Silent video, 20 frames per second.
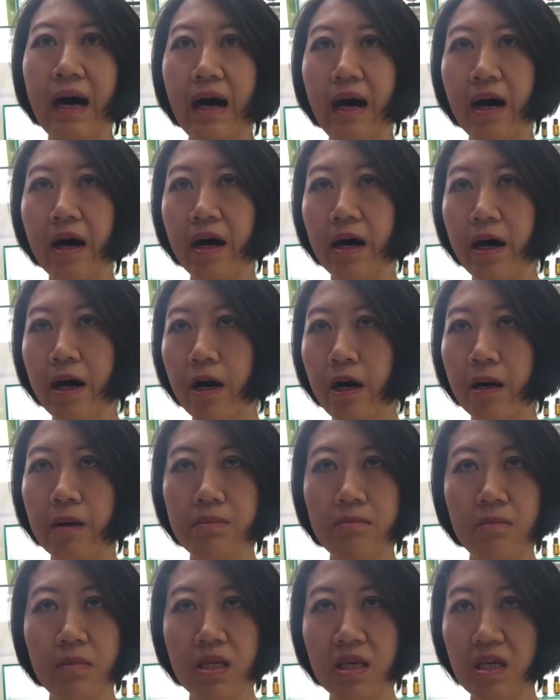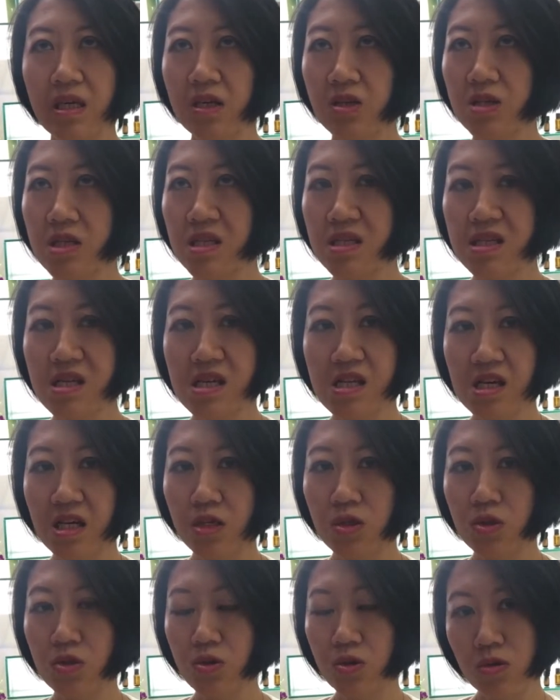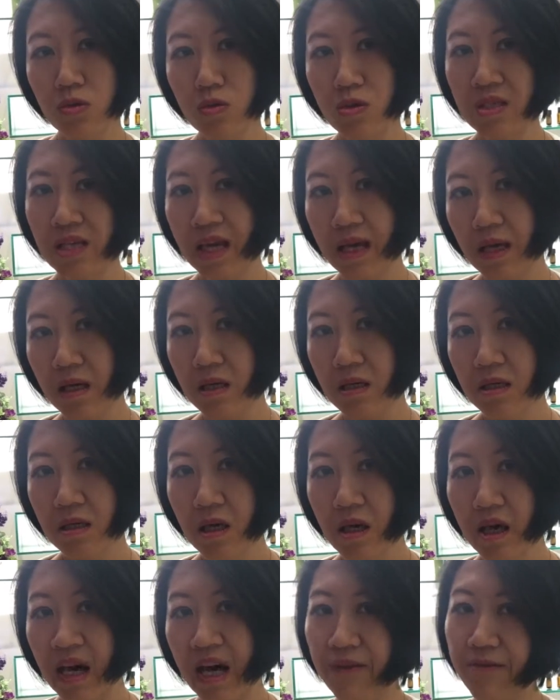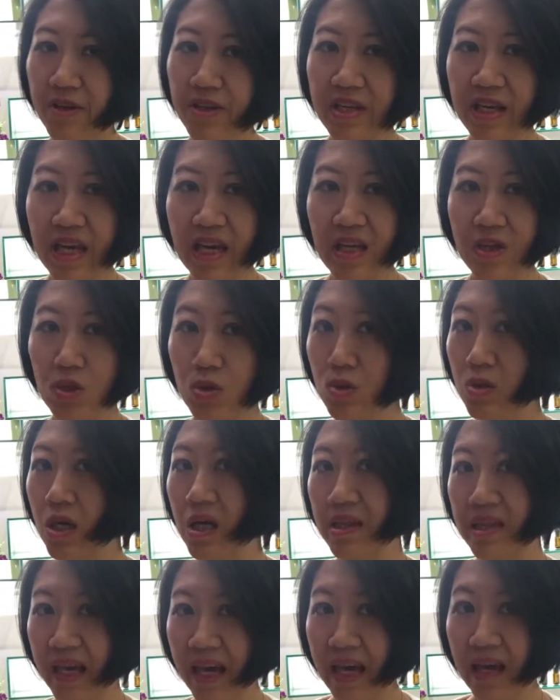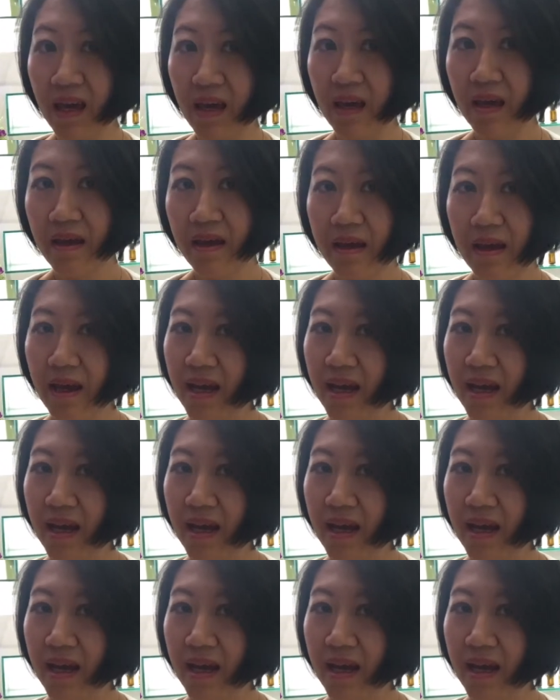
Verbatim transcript: um, he just needed to take half a day to a day, yeah.